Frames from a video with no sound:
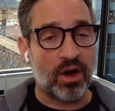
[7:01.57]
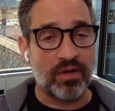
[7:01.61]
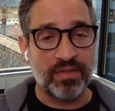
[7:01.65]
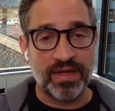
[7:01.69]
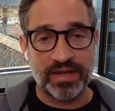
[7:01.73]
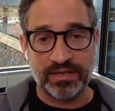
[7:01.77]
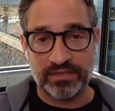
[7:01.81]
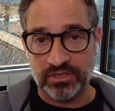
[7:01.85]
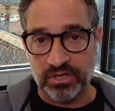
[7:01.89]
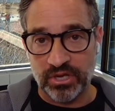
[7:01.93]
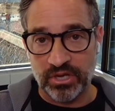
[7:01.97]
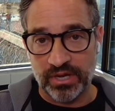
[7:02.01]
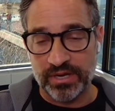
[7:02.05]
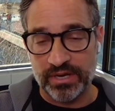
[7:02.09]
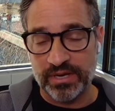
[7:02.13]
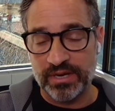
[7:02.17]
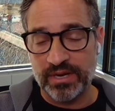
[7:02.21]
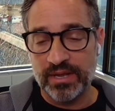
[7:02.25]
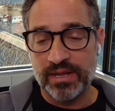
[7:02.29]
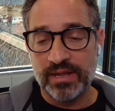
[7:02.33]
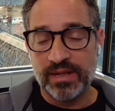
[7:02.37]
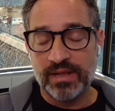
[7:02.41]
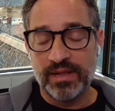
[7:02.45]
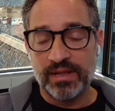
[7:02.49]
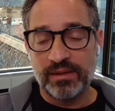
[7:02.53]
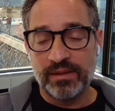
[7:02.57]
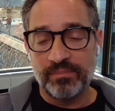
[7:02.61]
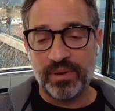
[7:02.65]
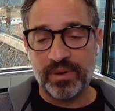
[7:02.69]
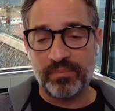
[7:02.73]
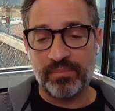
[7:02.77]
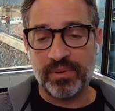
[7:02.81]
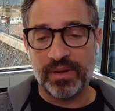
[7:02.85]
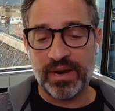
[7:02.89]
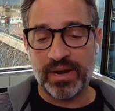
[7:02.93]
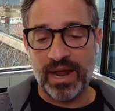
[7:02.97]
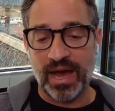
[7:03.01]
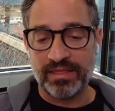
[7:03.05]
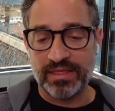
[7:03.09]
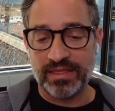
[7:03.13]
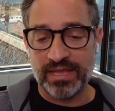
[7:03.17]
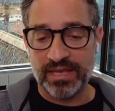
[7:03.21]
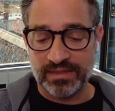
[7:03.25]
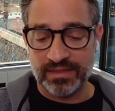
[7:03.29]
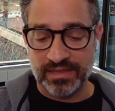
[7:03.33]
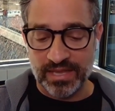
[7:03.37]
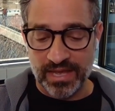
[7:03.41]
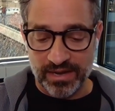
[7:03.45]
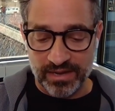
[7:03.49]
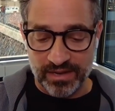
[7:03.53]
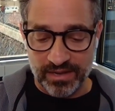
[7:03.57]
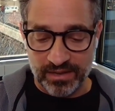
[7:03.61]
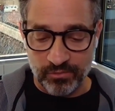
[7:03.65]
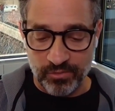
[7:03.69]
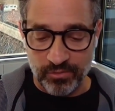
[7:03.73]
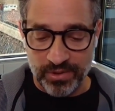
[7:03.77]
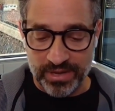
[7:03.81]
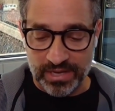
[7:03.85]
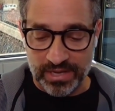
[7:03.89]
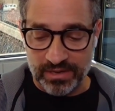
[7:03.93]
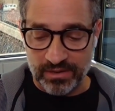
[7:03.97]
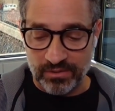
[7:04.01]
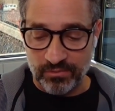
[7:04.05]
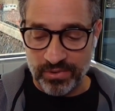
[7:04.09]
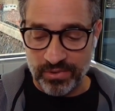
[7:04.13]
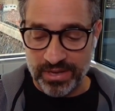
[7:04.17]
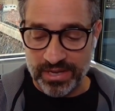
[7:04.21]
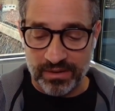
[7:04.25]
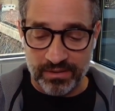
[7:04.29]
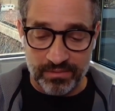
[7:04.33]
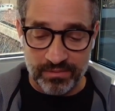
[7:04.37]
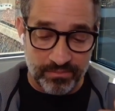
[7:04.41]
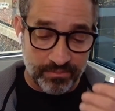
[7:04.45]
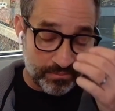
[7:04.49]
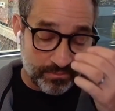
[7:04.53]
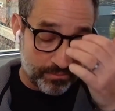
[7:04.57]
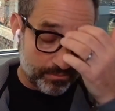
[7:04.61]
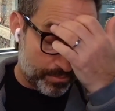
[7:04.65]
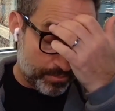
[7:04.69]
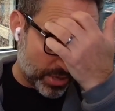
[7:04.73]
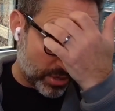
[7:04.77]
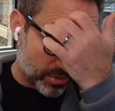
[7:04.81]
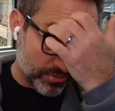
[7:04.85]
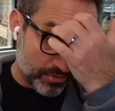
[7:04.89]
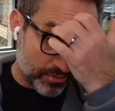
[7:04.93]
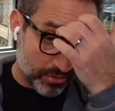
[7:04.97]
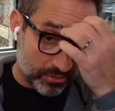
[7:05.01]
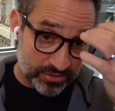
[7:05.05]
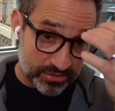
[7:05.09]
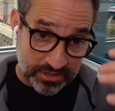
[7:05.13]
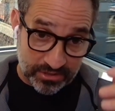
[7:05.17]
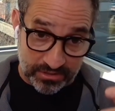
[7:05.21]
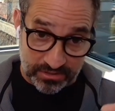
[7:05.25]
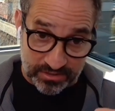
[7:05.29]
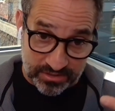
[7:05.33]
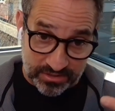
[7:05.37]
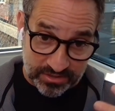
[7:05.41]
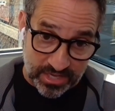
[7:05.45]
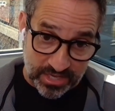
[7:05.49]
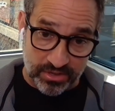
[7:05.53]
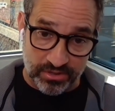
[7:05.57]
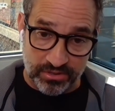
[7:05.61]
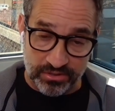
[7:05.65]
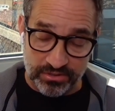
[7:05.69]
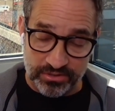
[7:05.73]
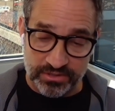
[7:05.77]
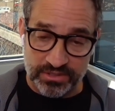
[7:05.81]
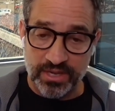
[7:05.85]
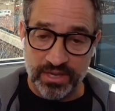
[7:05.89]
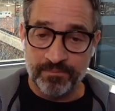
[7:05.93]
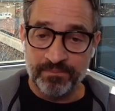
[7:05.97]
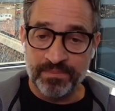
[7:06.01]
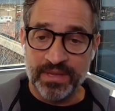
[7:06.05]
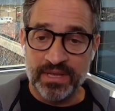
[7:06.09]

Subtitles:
All that's good. But I think that we can build those skills